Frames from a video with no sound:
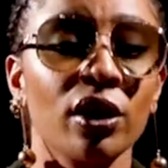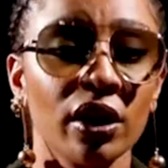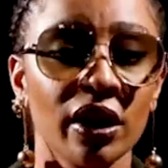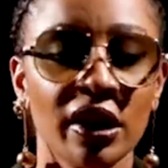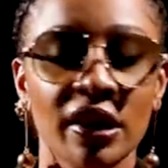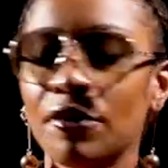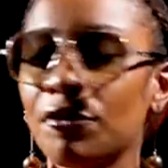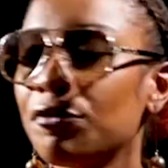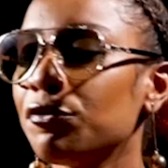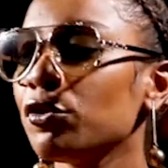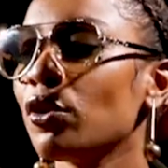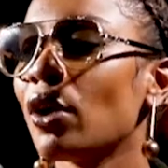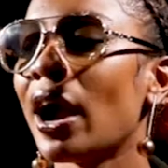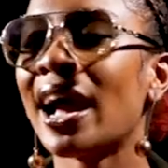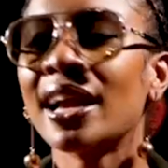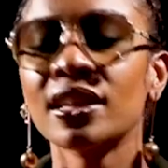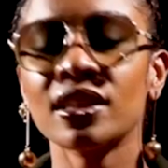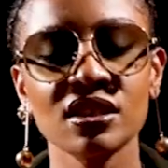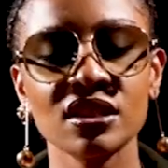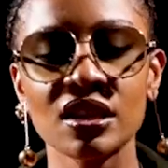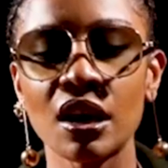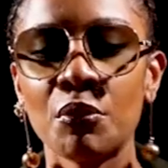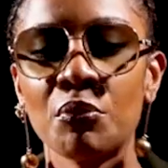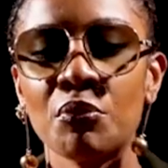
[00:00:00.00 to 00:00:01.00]
If you
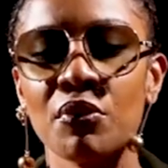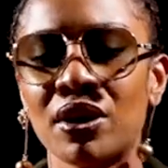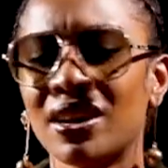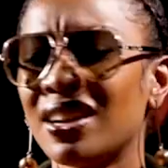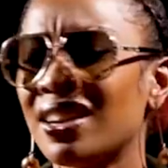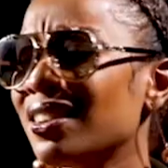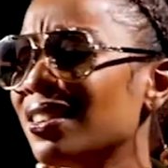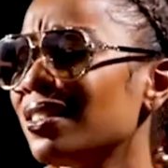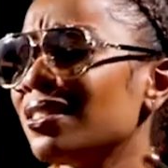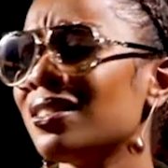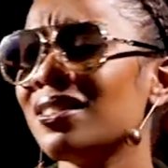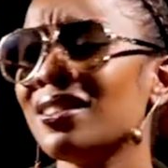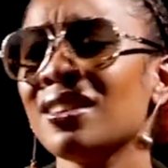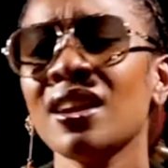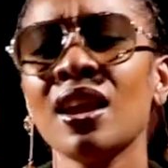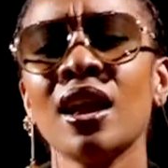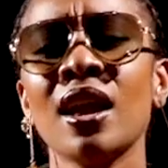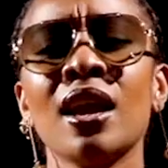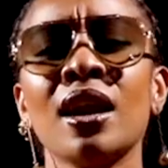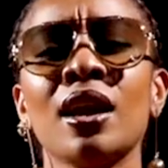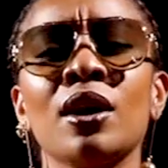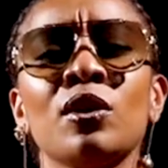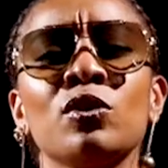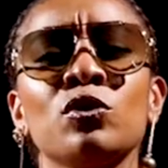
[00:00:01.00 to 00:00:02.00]
hurt someone,
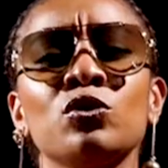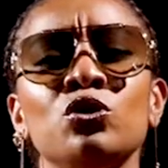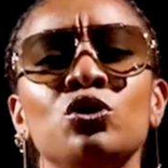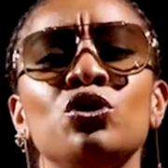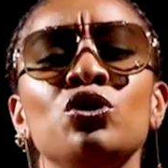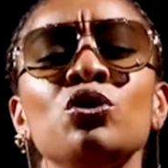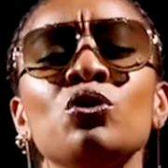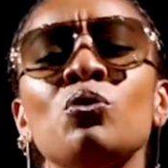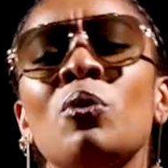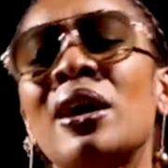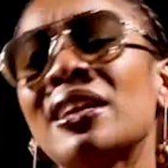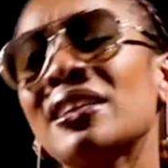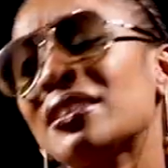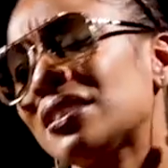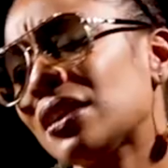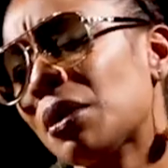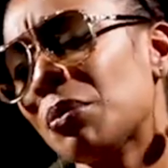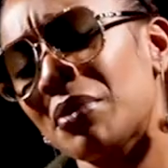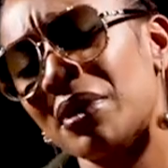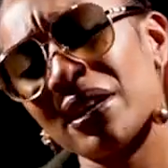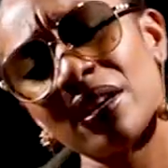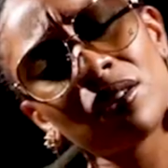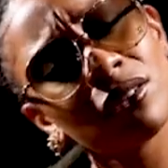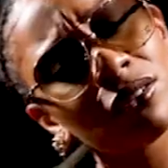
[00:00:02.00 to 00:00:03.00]
do you want
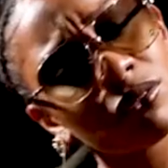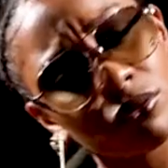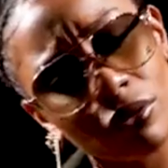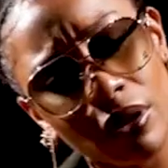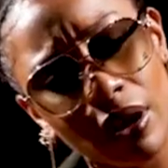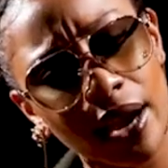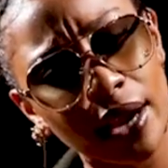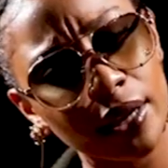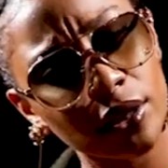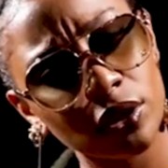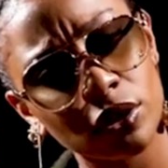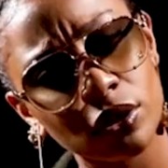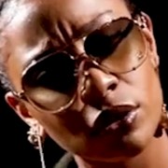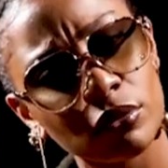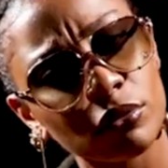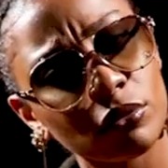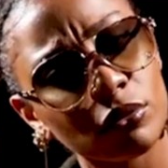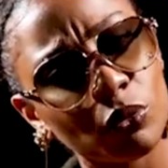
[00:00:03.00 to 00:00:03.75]
someone else to hurt you?